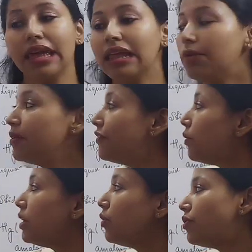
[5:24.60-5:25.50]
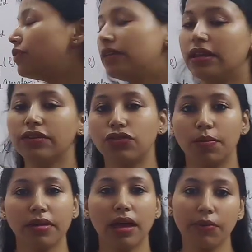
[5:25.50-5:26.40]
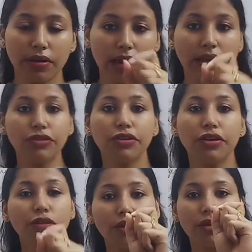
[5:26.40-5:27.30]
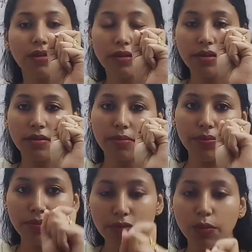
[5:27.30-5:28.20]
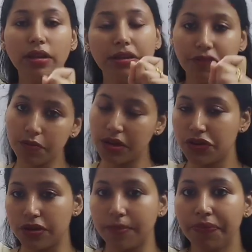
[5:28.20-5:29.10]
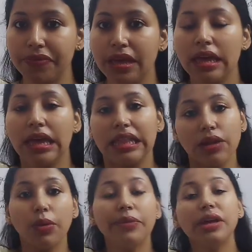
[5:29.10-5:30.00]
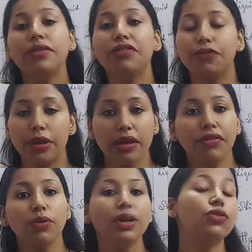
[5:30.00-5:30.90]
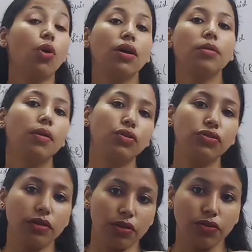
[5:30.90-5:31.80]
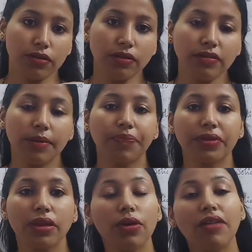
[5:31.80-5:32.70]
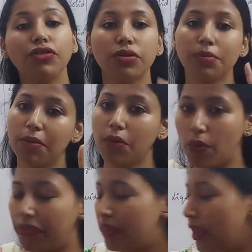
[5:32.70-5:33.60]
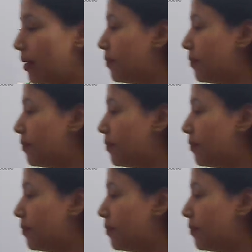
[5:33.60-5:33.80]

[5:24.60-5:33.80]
And before we go to the next topic, I would like to give you a small information that whenever we talk about solutions, you have to remember one thing.